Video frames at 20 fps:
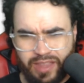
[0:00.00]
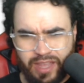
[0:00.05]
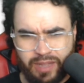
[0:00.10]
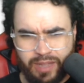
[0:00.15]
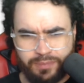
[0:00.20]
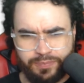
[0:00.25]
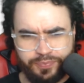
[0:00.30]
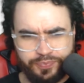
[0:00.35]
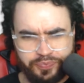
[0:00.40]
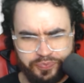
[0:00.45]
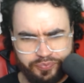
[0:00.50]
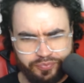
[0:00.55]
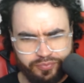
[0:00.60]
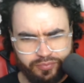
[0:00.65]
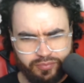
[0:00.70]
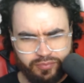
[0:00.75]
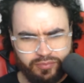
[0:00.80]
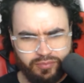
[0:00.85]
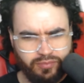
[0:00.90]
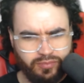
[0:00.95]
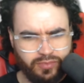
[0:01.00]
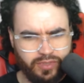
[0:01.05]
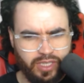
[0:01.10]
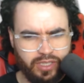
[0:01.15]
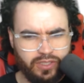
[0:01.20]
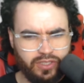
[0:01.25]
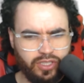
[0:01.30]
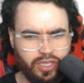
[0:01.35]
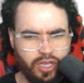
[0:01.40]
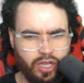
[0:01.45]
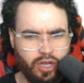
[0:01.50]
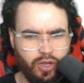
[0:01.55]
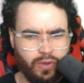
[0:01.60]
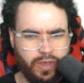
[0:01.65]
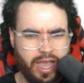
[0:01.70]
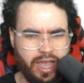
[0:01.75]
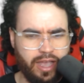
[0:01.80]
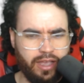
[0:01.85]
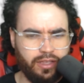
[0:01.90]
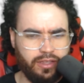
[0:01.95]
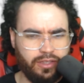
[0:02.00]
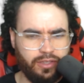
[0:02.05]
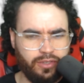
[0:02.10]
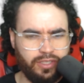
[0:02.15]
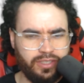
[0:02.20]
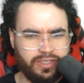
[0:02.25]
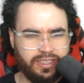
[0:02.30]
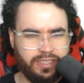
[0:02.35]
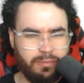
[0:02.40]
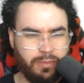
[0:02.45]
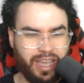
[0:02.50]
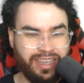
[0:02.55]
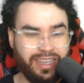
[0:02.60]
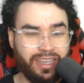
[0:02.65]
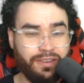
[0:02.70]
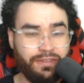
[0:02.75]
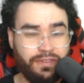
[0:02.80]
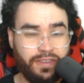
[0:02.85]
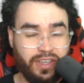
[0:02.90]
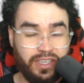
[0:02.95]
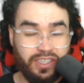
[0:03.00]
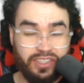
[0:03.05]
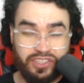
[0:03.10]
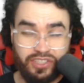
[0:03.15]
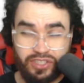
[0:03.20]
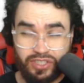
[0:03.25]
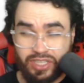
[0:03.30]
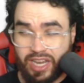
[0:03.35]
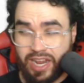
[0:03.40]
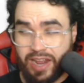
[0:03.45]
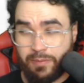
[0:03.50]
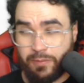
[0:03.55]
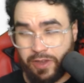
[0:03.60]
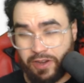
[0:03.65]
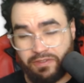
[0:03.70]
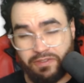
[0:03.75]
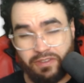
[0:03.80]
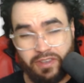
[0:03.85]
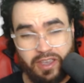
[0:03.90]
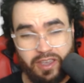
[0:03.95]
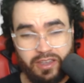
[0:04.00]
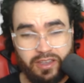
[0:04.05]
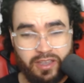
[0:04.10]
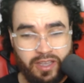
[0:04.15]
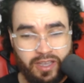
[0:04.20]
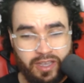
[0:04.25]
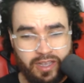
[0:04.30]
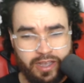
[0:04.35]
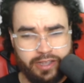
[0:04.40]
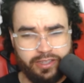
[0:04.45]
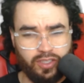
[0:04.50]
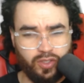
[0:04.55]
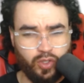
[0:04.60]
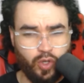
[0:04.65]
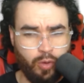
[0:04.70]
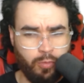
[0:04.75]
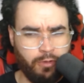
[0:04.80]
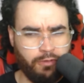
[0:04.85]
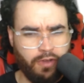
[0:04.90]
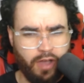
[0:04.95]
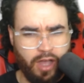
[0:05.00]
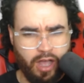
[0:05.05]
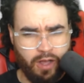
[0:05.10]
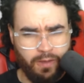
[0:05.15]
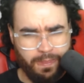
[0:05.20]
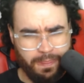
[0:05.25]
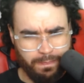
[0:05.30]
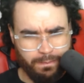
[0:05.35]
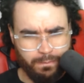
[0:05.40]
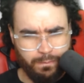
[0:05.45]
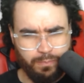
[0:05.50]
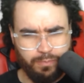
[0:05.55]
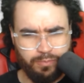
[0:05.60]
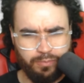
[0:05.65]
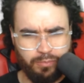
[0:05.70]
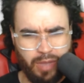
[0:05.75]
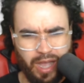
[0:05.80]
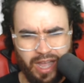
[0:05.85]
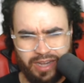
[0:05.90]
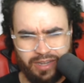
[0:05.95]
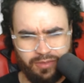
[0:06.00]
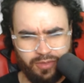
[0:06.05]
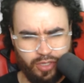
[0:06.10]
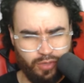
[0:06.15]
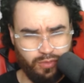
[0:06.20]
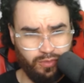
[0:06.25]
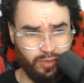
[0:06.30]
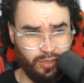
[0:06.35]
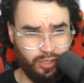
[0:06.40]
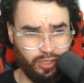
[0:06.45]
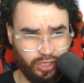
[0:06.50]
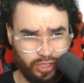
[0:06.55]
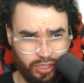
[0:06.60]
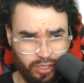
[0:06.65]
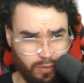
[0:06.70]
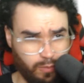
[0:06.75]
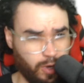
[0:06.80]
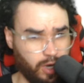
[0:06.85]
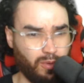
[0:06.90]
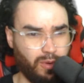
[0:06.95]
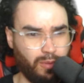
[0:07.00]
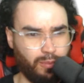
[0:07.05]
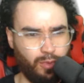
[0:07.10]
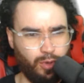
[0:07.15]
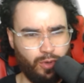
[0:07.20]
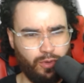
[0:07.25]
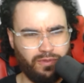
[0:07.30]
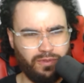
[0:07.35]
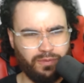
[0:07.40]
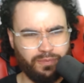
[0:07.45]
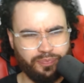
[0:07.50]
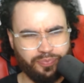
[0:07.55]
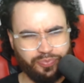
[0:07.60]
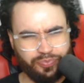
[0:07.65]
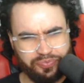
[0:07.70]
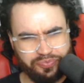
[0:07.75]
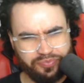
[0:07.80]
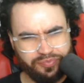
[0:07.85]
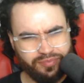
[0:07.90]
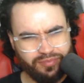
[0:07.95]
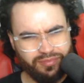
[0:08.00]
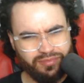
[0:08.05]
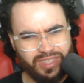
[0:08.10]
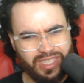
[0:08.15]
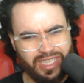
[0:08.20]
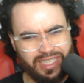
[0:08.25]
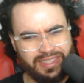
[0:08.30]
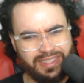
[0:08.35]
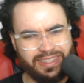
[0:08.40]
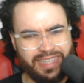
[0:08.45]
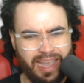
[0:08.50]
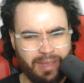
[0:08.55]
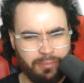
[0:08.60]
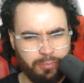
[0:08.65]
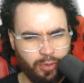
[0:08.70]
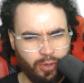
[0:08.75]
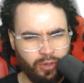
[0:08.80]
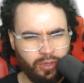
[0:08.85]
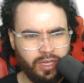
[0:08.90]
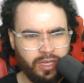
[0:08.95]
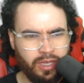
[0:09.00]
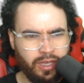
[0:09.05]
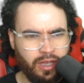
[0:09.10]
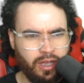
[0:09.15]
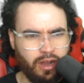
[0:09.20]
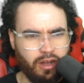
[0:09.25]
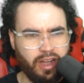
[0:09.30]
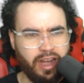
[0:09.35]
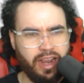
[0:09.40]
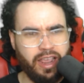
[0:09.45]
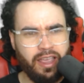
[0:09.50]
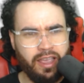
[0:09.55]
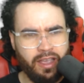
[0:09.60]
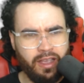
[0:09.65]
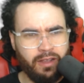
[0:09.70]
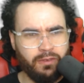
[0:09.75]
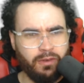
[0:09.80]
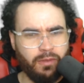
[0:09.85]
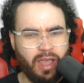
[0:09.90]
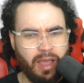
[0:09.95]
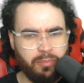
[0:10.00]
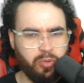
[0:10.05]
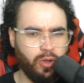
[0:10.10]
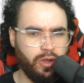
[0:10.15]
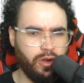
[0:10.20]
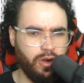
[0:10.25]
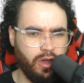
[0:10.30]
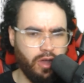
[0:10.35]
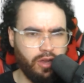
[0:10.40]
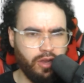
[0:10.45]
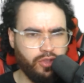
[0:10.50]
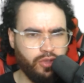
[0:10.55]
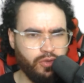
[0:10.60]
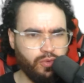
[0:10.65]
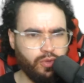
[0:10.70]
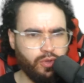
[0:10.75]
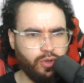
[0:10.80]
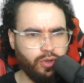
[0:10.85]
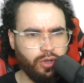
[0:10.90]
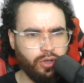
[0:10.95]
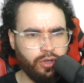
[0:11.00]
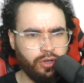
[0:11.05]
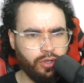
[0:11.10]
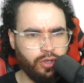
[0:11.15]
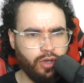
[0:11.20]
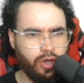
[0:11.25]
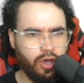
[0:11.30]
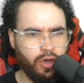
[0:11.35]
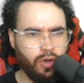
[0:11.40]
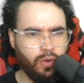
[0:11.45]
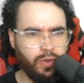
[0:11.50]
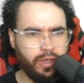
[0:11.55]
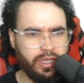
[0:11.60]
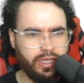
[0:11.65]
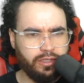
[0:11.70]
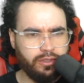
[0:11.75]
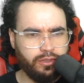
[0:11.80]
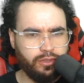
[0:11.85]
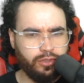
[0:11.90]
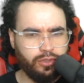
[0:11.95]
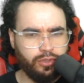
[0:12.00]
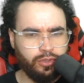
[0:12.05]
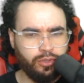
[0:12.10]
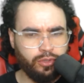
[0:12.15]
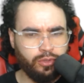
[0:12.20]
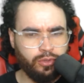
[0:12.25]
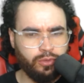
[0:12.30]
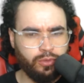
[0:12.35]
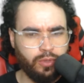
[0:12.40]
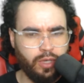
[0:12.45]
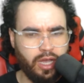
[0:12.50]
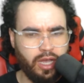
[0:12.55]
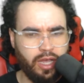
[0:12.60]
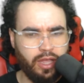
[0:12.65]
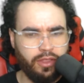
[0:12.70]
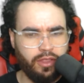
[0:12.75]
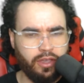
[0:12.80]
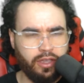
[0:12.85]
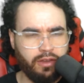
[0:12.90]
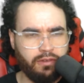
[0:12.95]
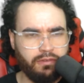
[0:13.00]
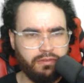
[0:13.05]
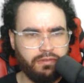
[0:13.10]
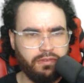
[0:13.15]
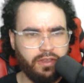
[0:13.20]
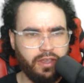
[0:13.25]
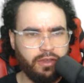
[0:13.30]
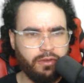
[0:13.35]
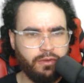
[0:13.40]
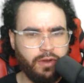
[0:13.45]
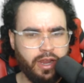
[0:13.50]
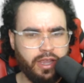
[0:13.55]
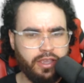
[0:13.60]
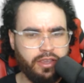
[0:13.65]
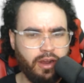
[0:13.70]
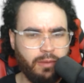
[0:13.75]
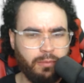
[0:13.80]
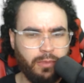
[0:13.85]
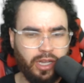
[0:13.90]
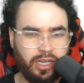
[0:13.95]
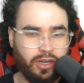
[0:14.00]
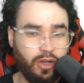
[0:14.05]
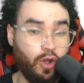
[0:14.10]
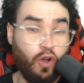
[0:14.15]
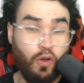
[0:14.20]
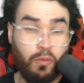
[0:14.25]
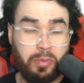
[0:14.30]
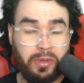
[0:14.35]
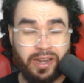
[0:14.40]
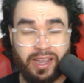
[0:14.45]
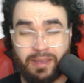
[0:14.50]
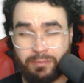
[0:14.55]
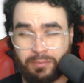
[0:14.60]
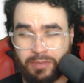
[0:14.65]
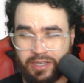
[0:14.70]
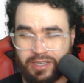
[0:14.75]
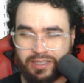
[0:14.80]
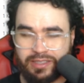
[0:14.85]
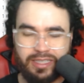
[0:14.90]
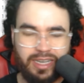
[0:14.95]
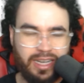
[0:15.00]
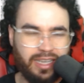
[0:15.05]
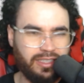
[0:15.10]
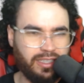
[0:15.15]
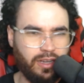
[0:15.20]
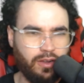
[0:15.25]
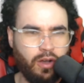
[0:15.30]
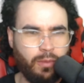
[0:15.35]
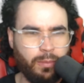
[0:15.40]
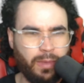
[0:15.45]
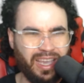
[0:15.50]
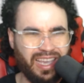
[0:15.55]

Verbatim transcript: then, so yeah, you can see my config is just named config. It's a toml file but you, you're just going to want to remove sample. All right. From that point on, you could go into uh, the config right here. I'm not going to open it because it has like all my